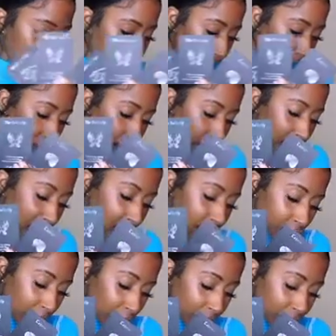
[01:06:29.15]
You're hiding
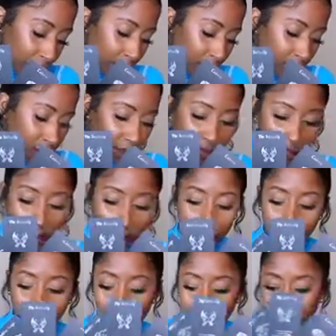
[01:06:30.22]
from them with this
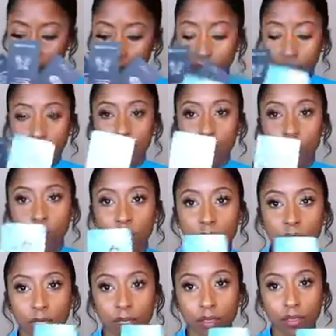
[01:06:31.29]
Seven of
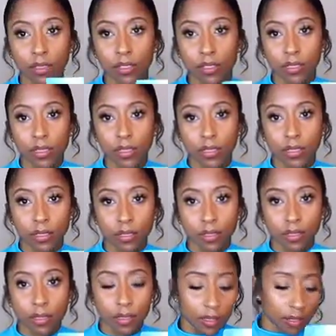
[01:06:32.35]
Swords energy here.
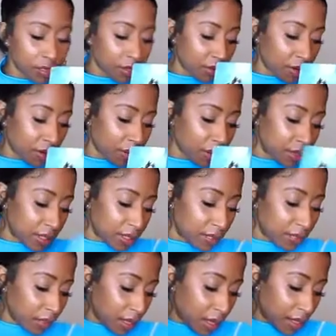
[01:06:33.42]
There's
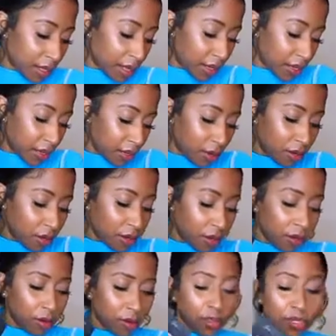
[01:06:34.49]
something that,
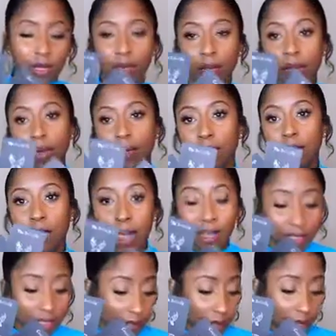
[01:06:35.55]
and I
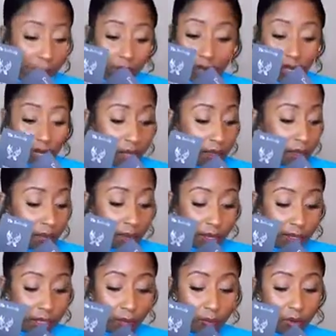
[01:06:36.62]
just immediately
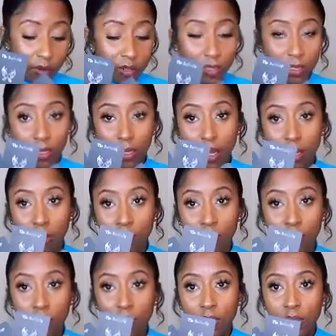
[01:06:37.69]
picked up on a lot of,